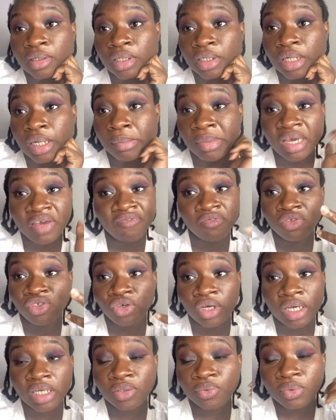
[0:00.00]
And I might even
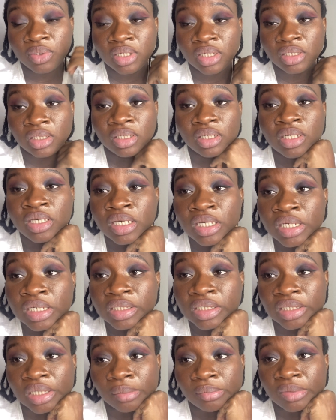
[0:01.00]
try it with it
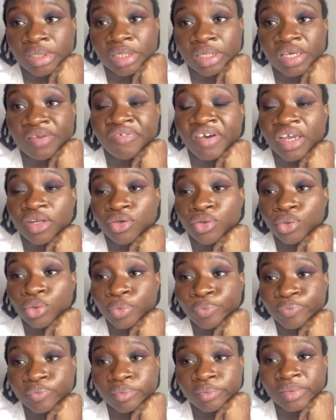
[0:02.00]
someday. If I
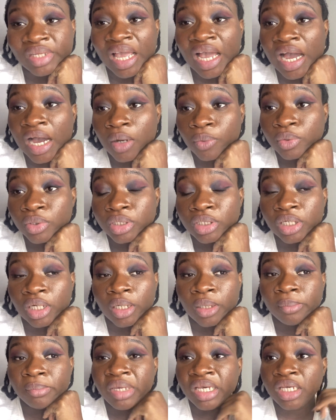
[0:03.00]
do, I would
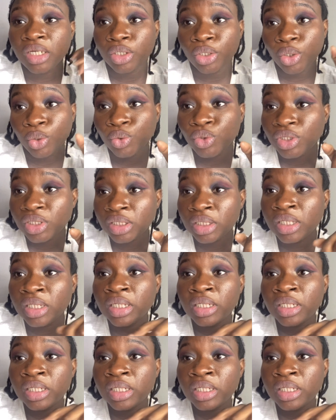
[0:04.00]
make a note